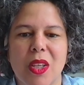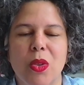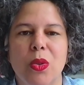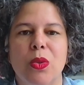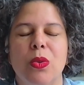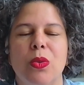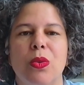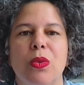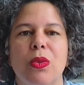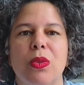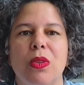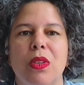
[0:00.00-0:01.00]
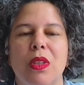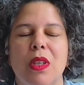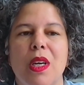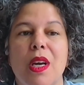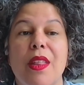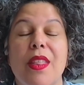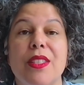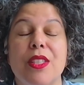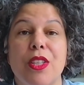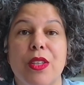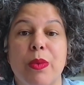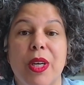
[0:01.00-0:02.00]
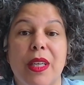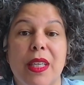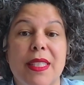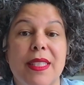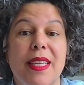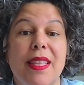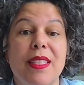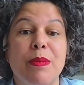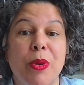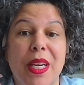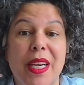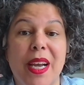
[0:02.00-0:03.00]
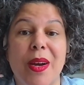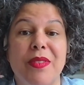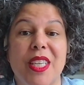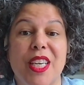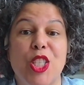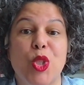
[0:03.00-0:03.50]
Ooh. That's a good one, because at this point now I've done it